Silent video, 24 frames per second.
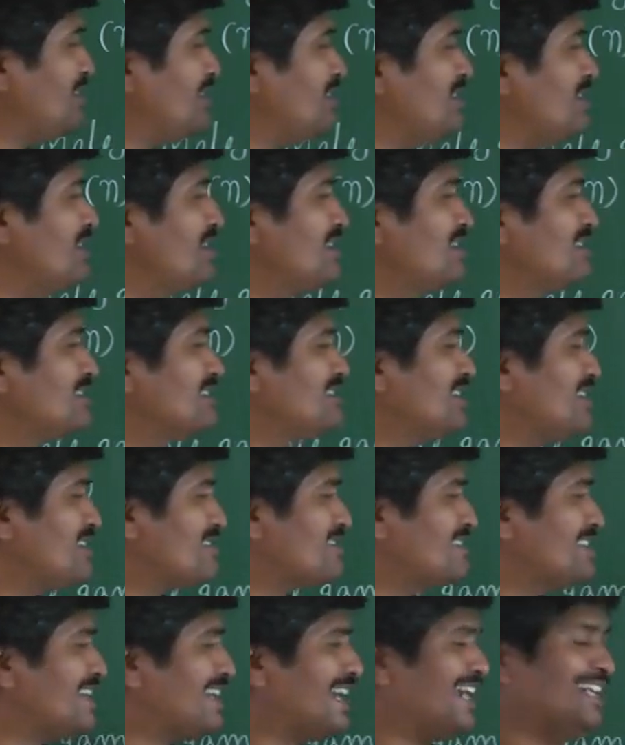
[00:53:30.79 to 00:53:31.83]

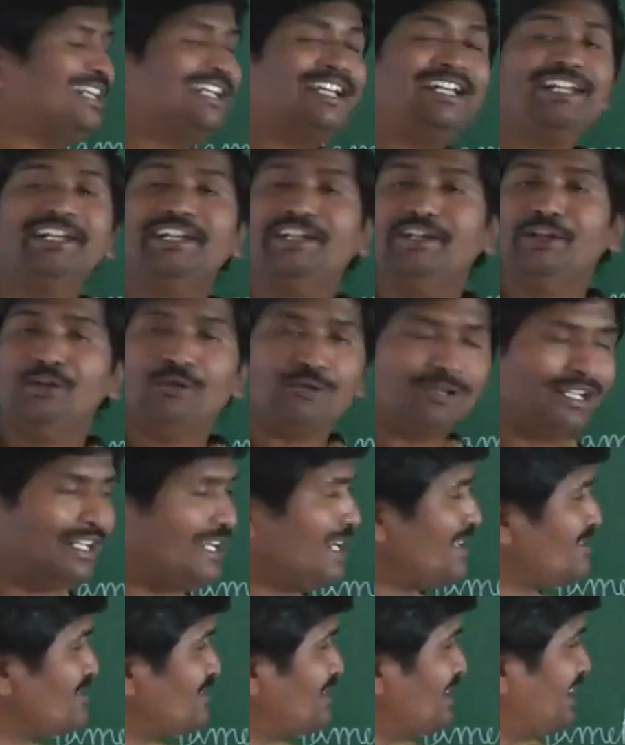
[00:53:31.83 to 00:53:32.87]
the secondary
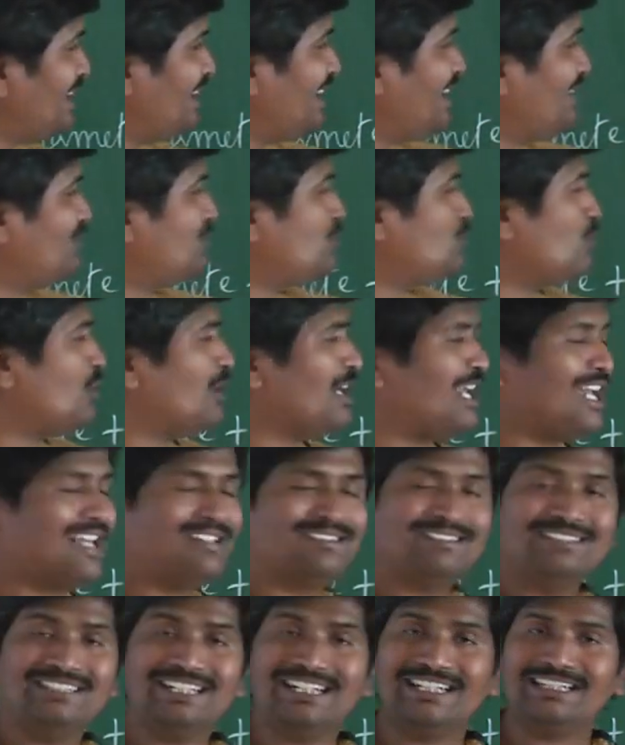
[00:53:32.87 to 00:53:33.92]
nucleus is known
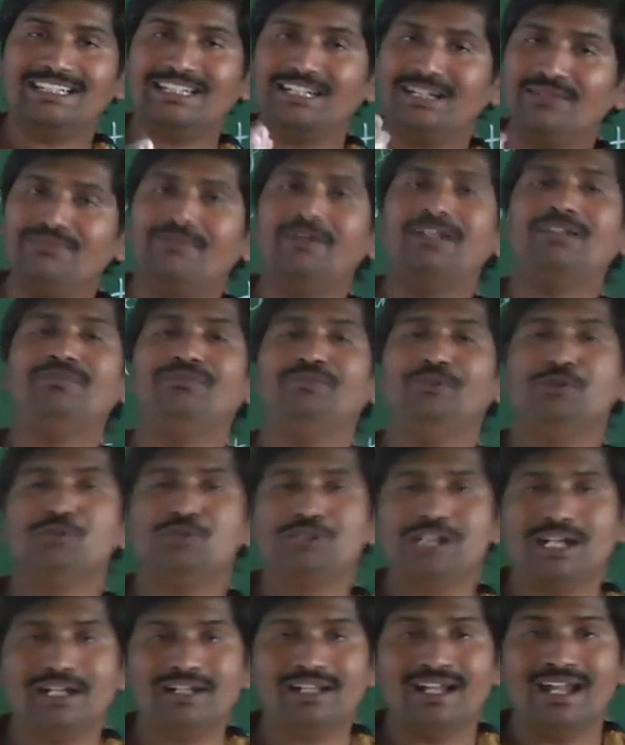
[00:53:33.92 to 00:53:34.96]
as the triple
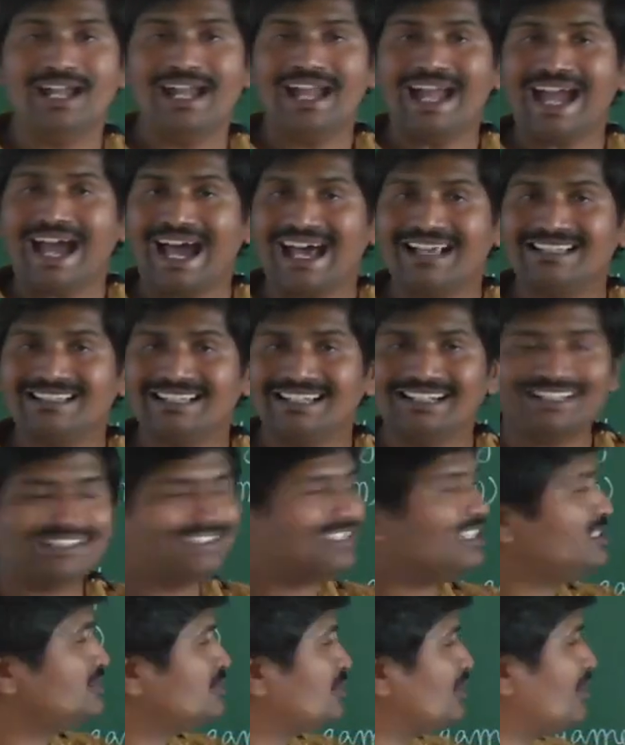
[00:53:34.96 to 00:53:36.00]
fusion. As a
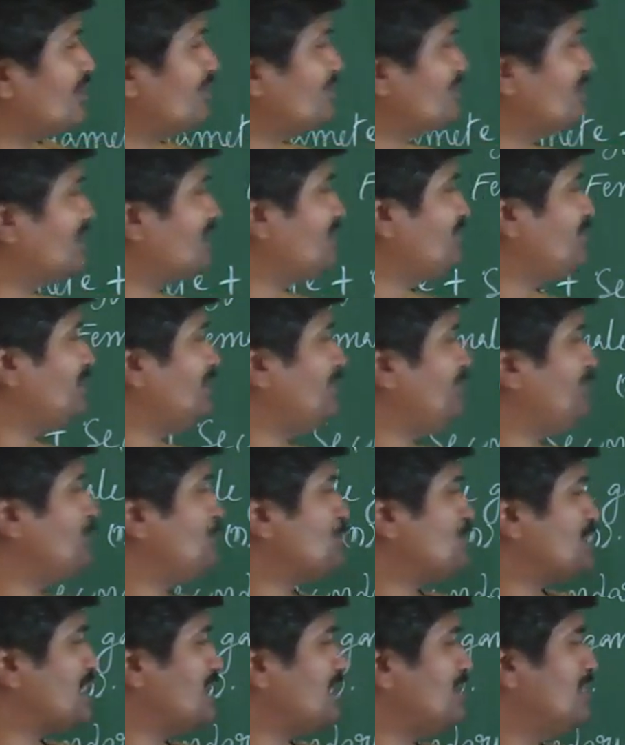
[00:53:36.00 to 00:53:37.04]
result of triple
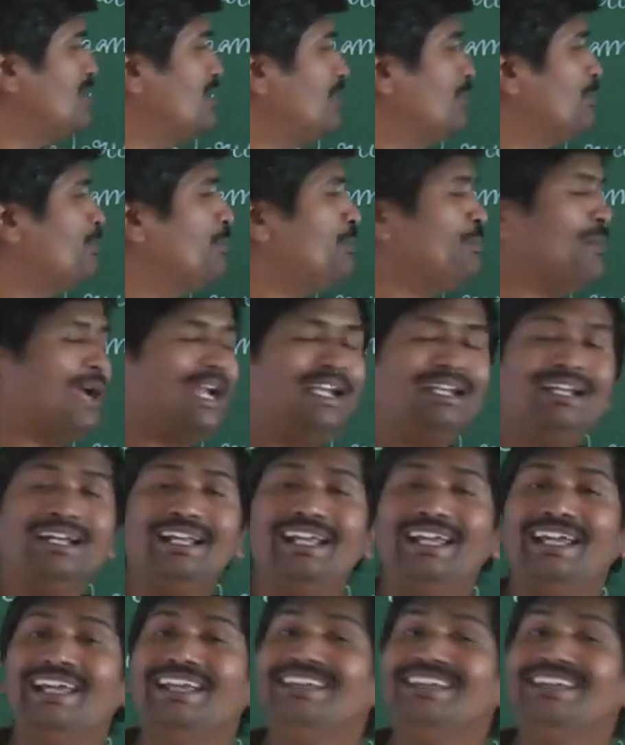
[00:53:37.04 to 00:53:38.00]
fusion, pen